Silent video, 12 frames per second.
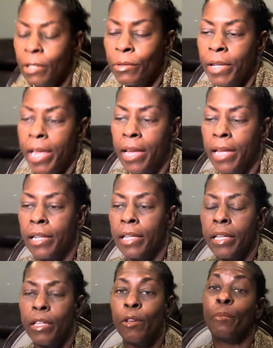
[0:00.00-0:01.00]
you need,
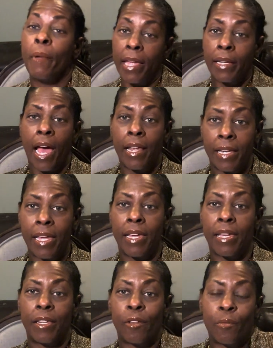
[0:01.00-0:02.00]
you may not
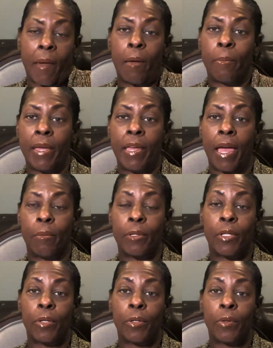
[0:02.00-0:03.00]
need. You may be able
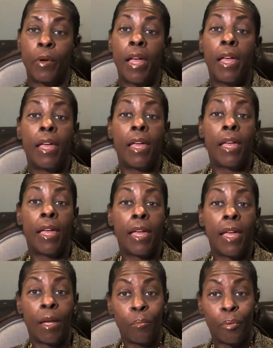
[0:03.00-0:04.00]
to
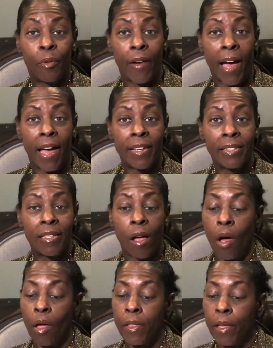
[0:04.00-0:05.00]
improvise.
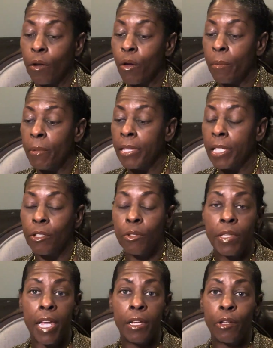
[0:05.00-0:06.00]
All the equipment that you
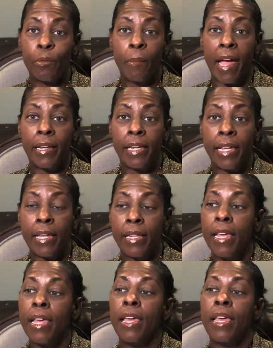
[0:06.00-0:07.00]
think you might need,
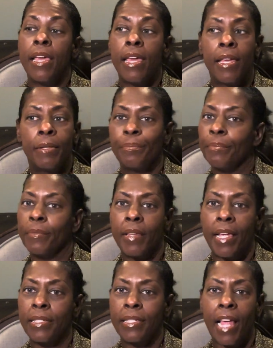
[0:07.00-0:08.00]

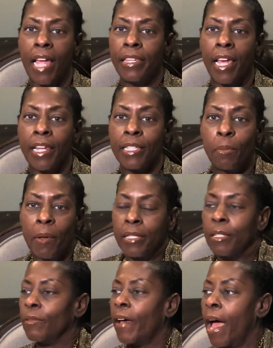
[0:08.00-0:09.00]
it's not that
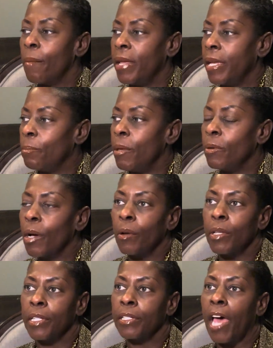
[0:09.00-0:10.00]
expensive. I mean, people go
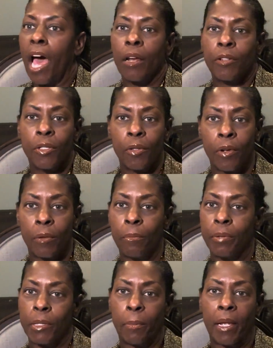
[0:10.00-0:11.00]
to the dollar store
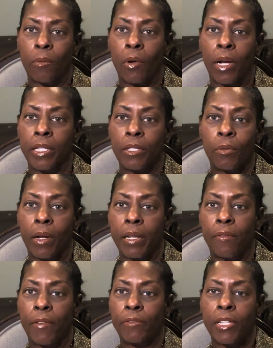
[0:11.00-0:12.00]
and spend, what,
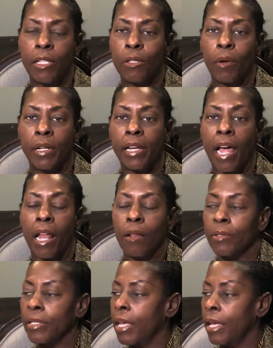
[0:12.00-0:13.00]
$20, $15, $20?